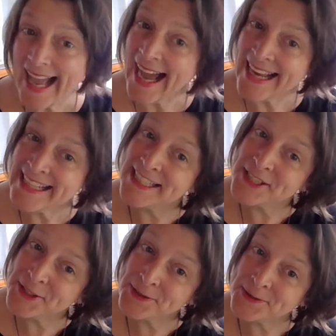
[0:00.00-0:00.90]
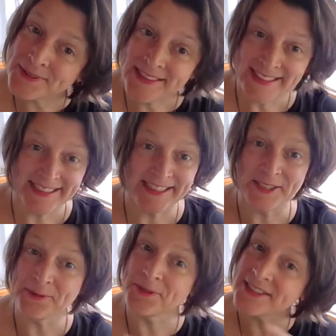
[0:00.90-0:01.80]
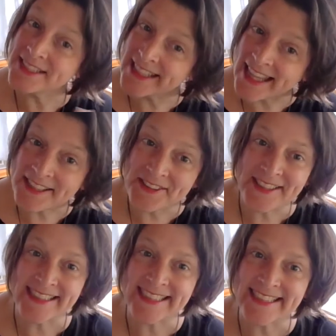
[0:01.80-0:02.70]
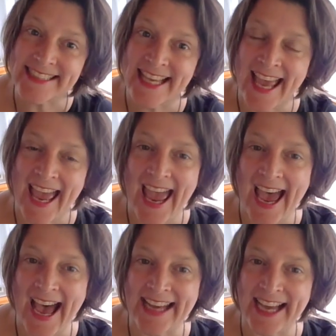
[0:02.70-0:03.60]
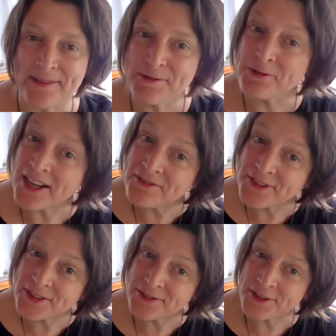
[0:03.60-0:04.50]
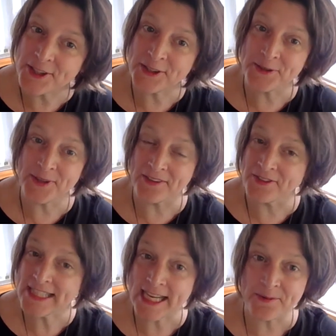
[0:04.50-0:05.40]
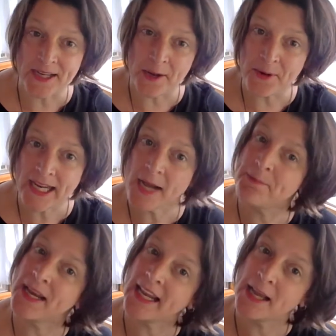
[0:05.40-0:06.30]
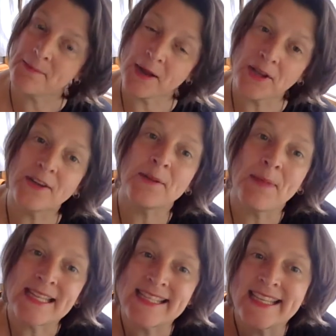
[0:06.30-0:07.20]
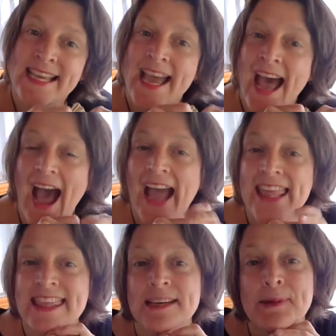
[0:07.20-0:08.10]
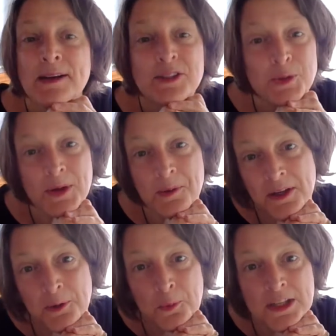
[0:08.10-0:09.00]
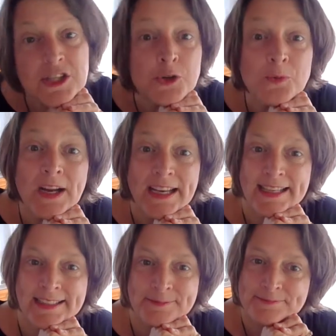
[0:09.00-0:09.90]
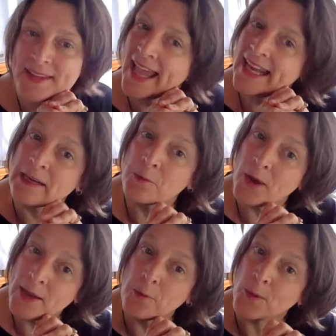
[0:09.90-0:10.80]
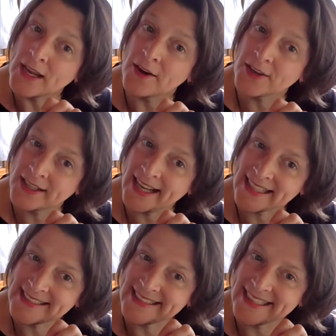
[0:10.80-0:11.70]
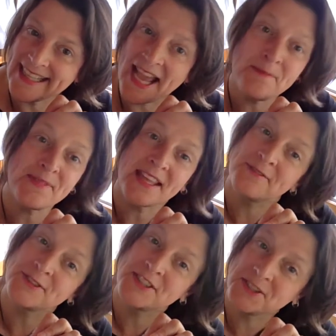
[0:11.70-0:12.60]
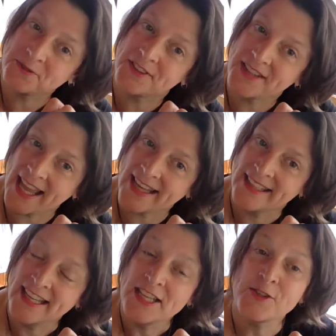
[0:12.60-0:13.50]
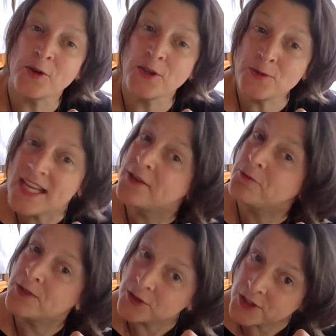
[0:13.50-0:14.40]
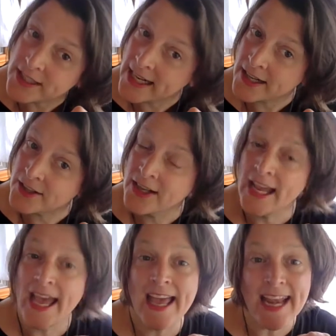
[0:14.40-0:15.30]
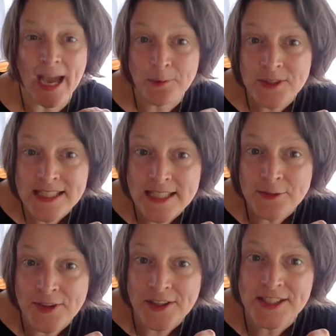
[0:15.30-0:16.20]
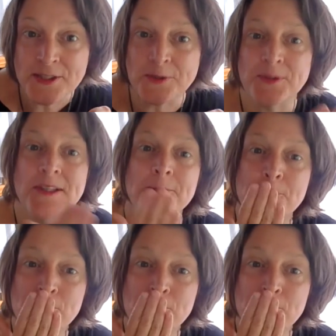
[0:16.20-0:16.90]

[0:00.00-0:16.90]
I need you to know we're together in this. And I'm grateful for you every day when I wake up and I come out here to Betsy. I think about you. I wonder what you're writing. And in a way, we are connected, and I am thankful to you for that. So you take real good care, and I will see you very soon.